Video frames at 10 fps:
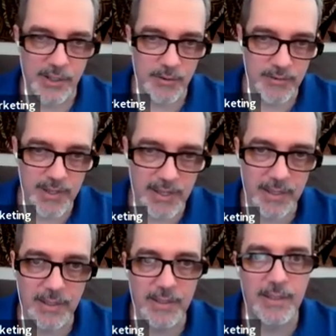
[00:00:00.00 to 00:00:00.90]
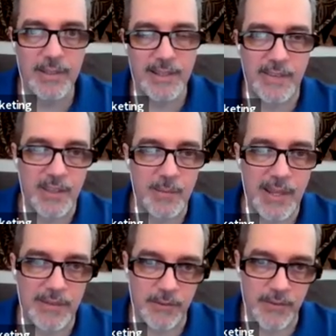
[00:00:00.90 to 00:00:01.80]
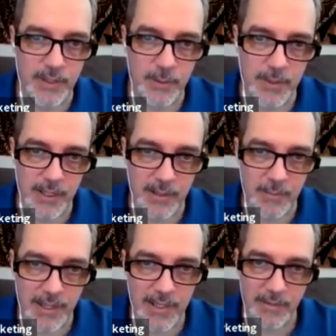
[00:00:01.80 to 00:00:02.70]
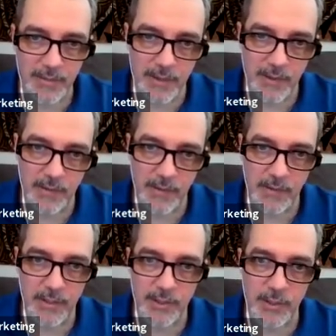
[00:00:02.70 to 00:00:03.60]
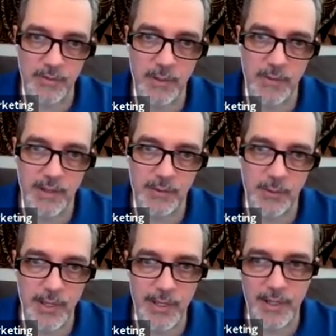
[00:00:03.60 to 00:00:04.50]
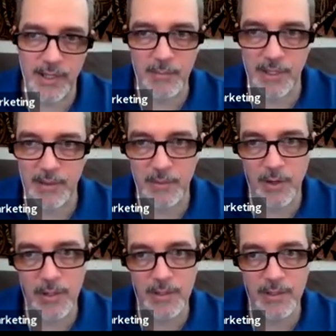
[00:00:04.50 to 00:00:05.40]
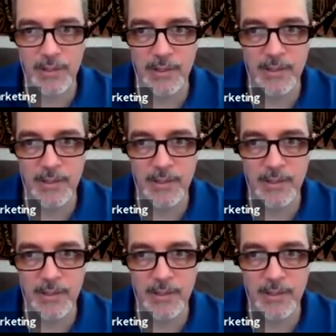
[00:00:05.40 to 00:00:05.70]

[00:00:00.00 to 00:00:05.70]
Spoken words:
enter V, that's the command for view. I can make any of these. These are the two views that I've created. I can make them current,